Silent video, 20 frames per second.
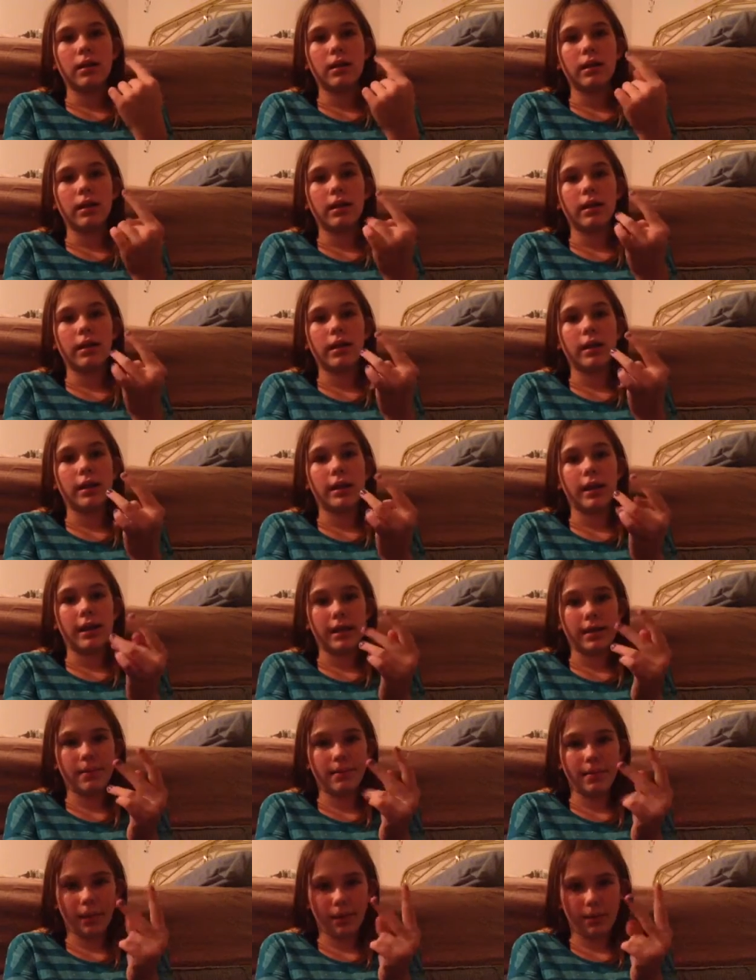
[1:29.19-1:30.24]
and
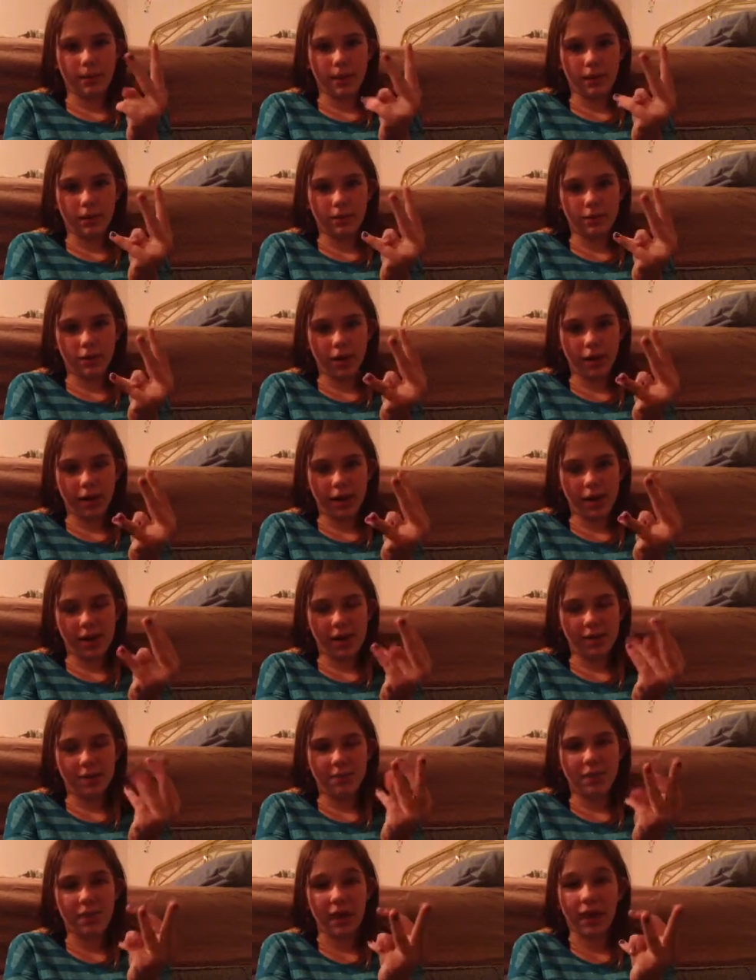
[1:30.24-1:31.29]
eight babies right
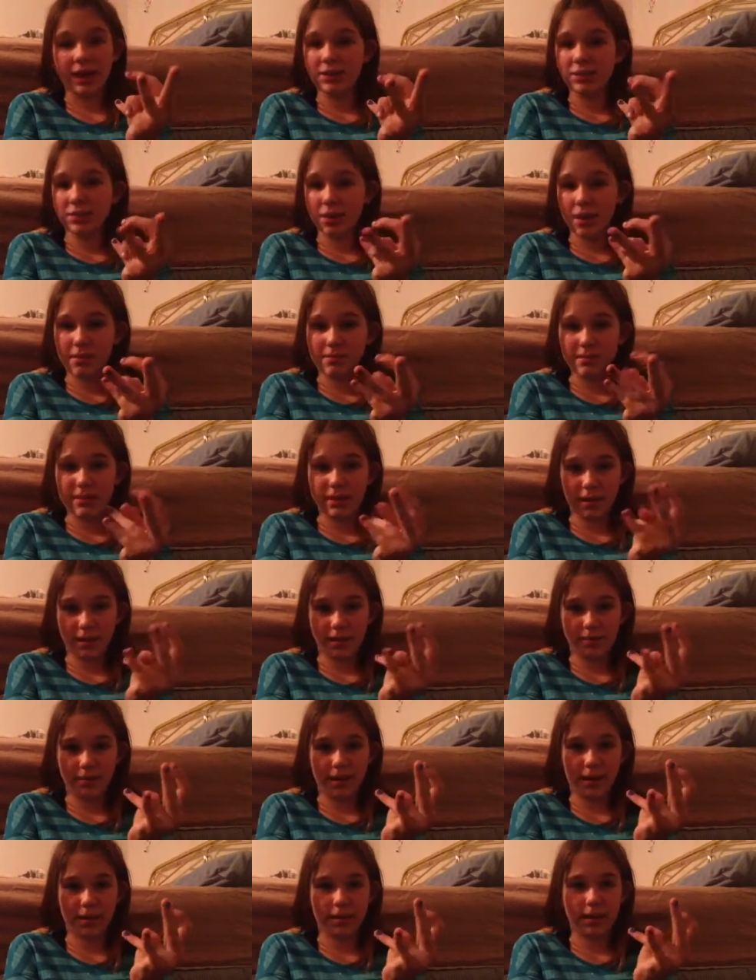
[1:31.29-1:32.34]
now. That's why I'm
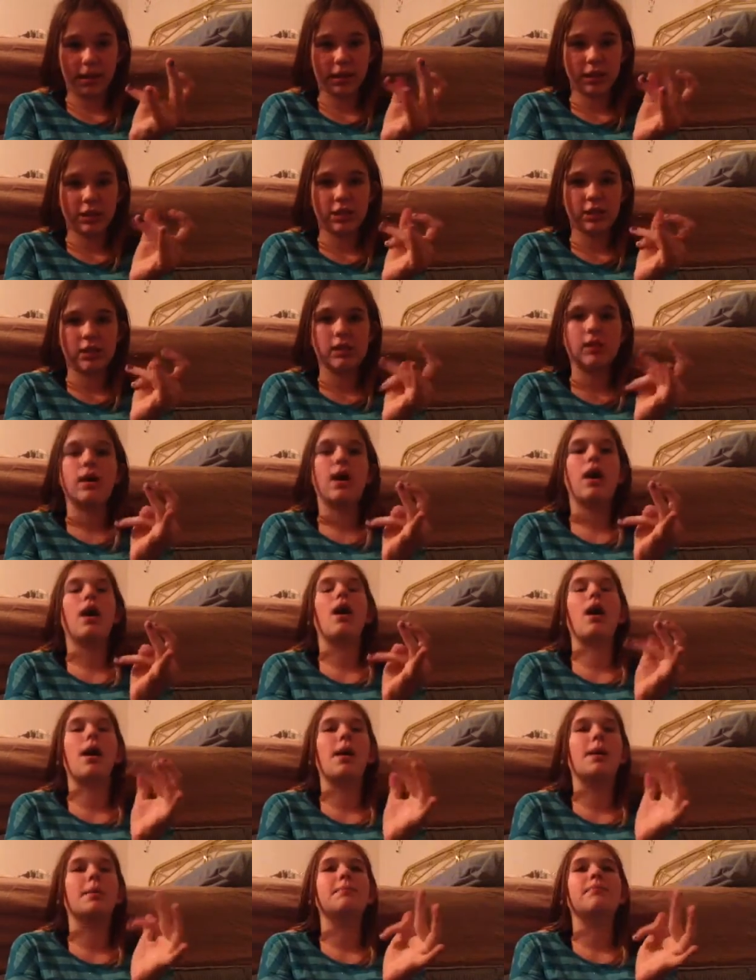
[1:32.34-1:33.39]
selling my collection.
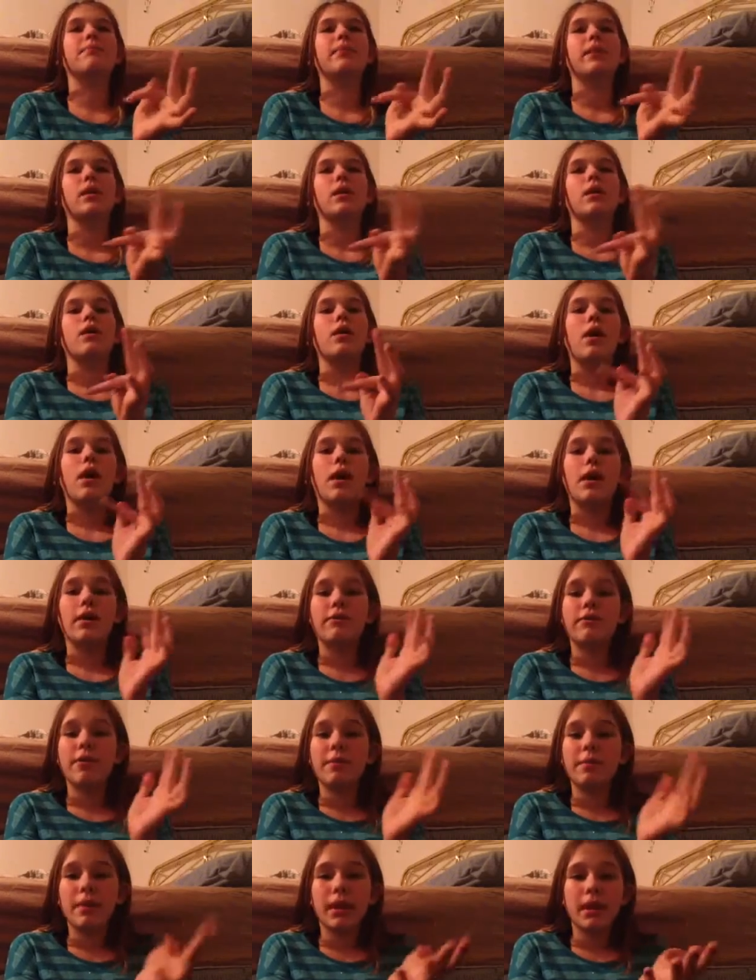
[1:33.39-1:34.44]
Um,
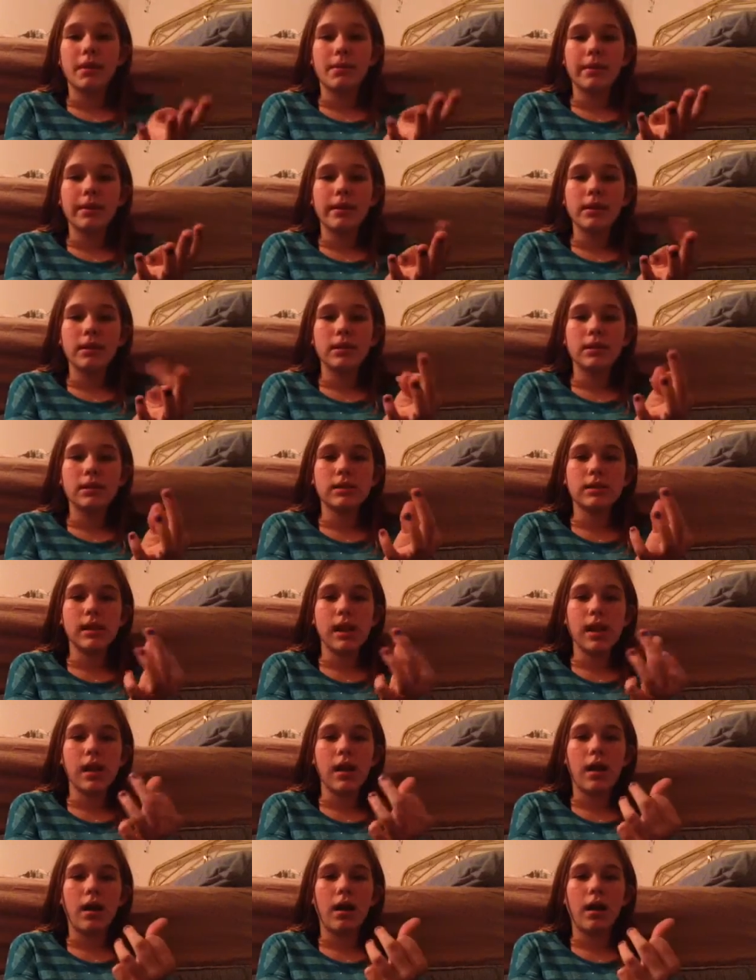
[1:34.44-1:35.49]
of the babies,
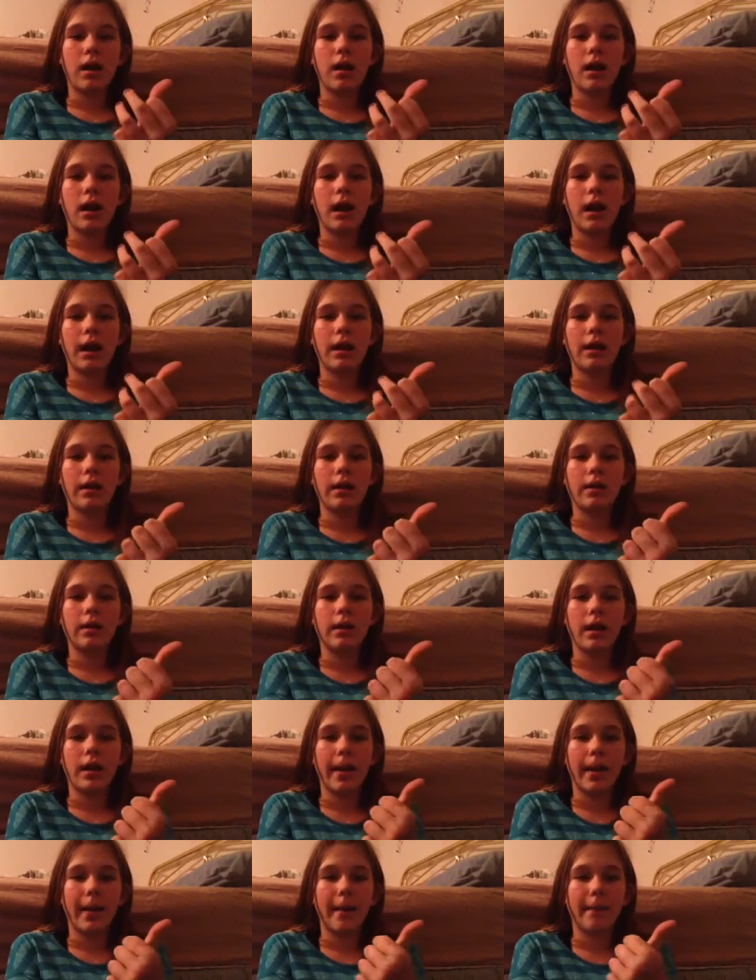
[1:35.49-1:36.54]
I
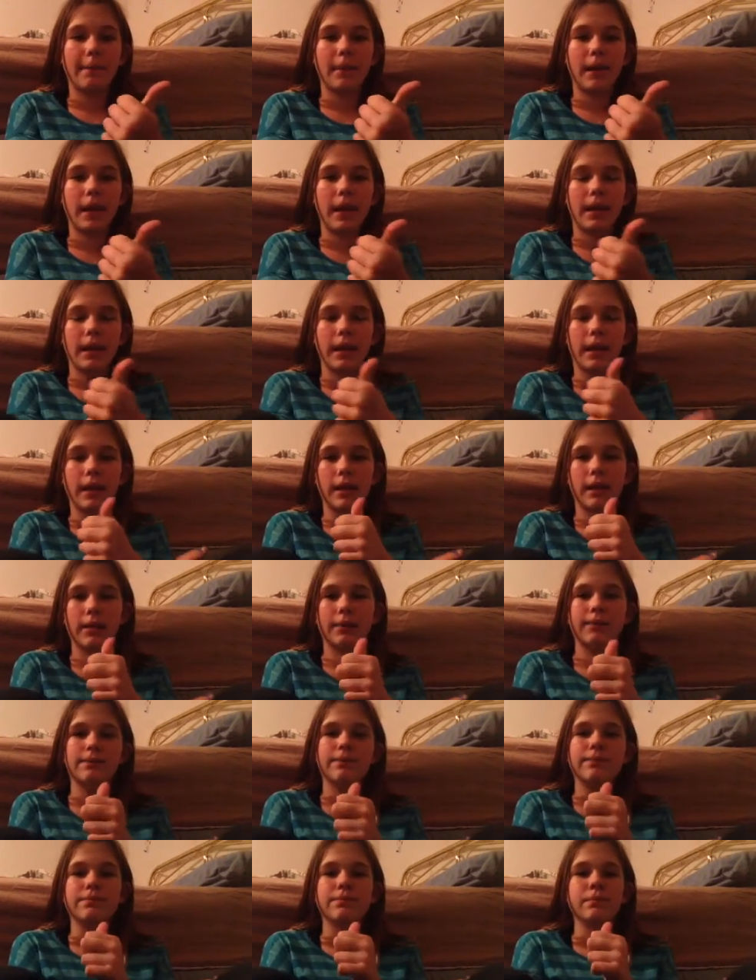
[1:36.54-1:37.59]
am getting
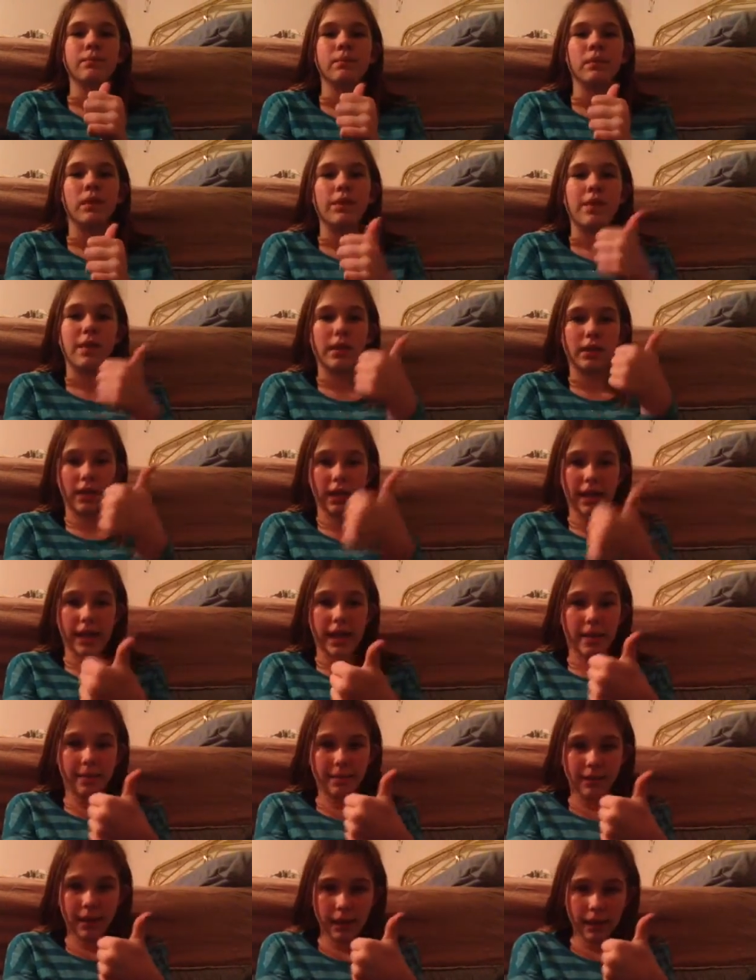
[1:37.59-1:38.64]
the
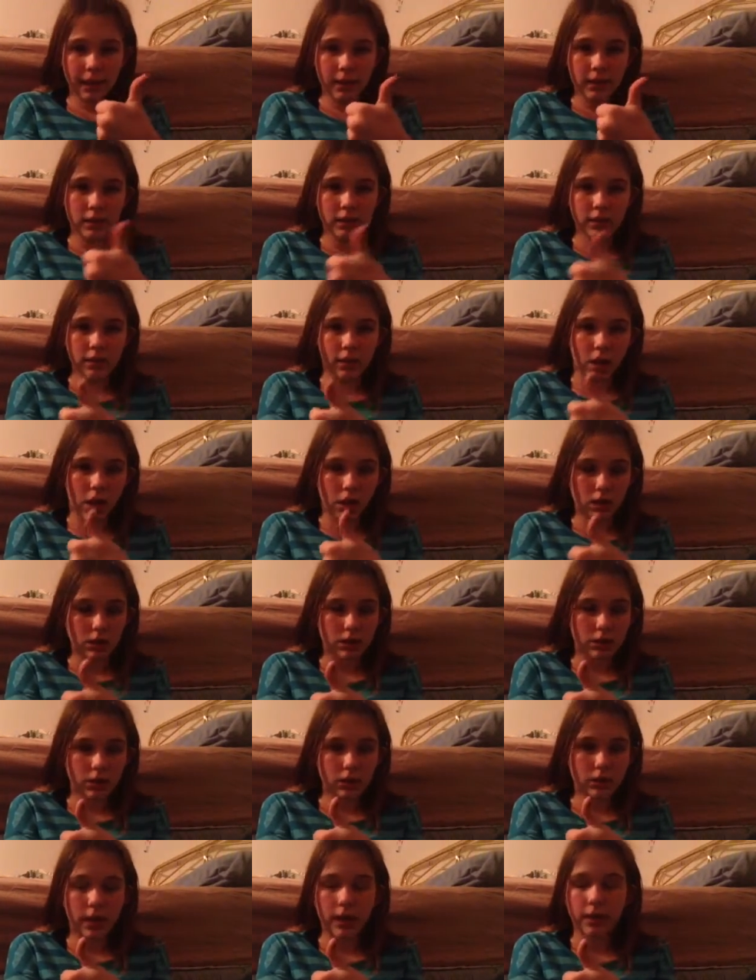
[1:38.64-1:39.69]
Liam kit, long
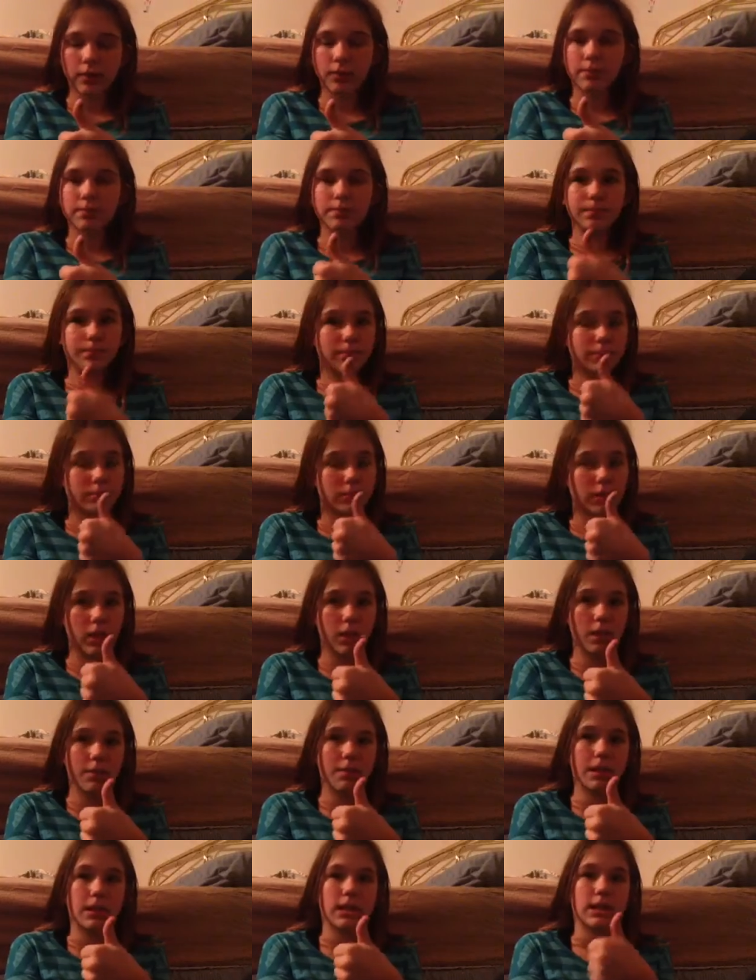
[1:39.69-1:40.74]
sold out,
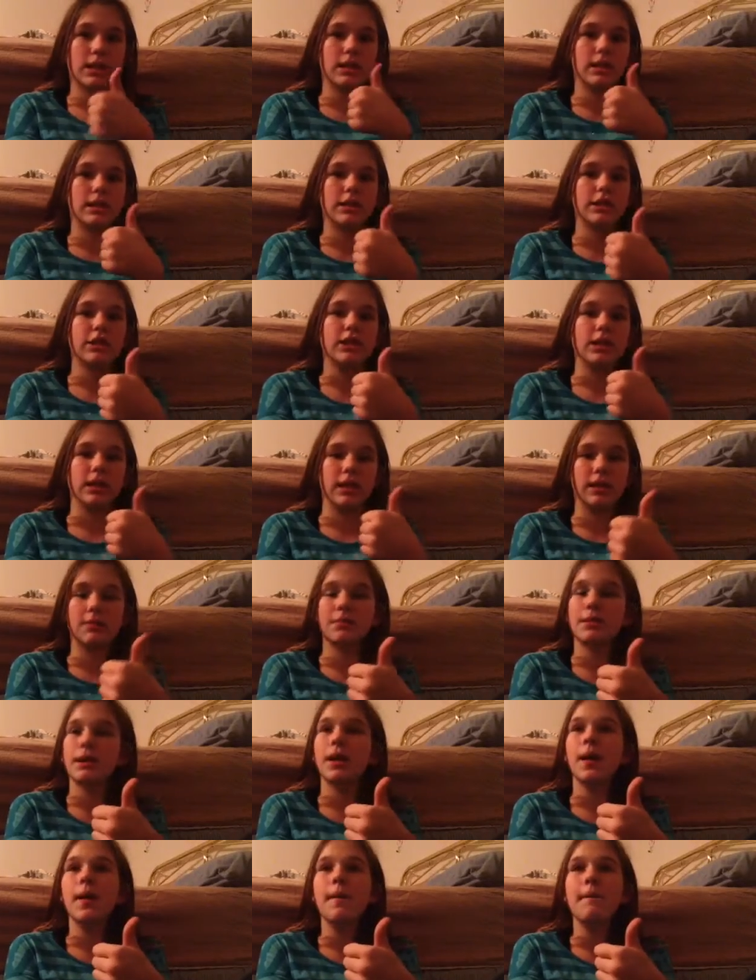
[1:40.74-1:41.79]
limited edition Liam
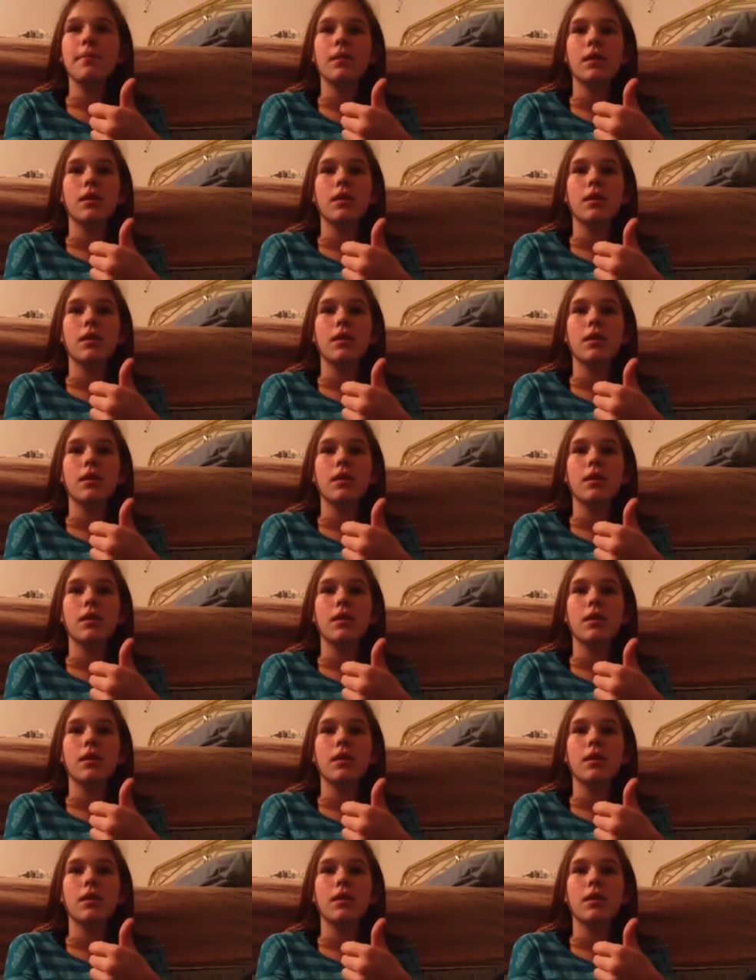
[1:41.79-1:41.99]
kit,